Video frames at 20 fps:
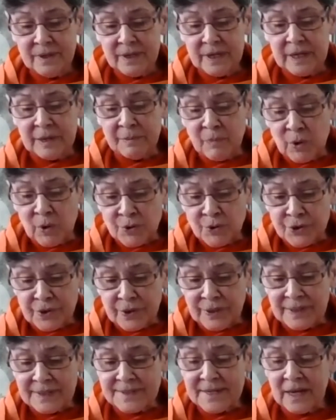
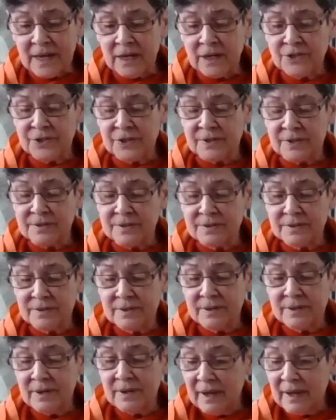emotional intelligence,
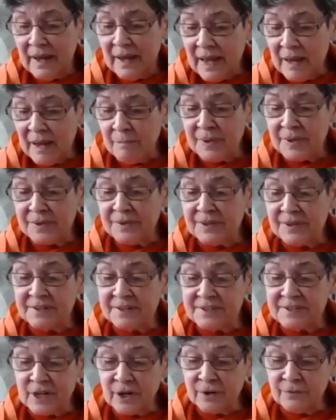empathy,
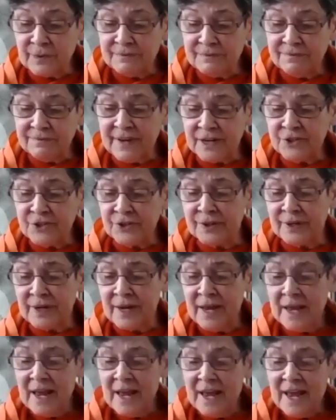self reflection,
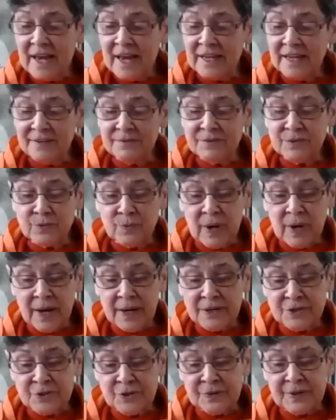and gives
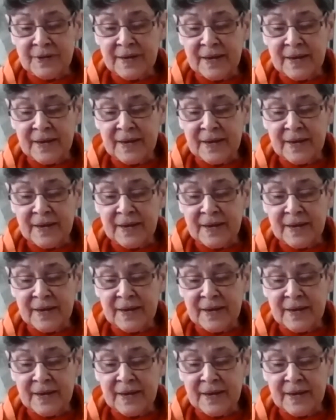rise to the